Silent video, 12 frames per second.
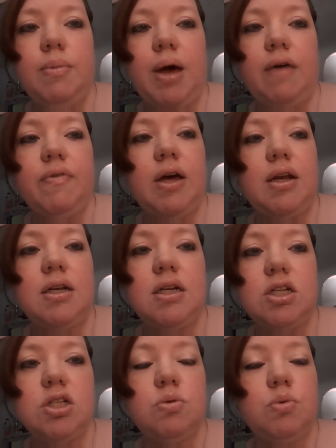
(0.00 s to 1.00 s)
I haven't had any
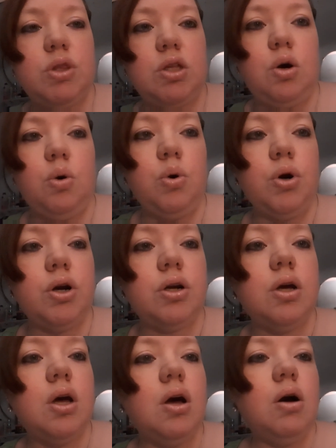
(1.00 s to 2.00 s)
issue with the cord
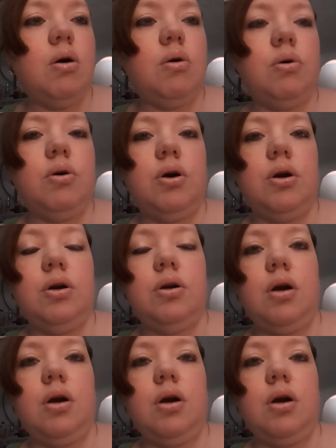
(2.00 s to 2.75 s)
or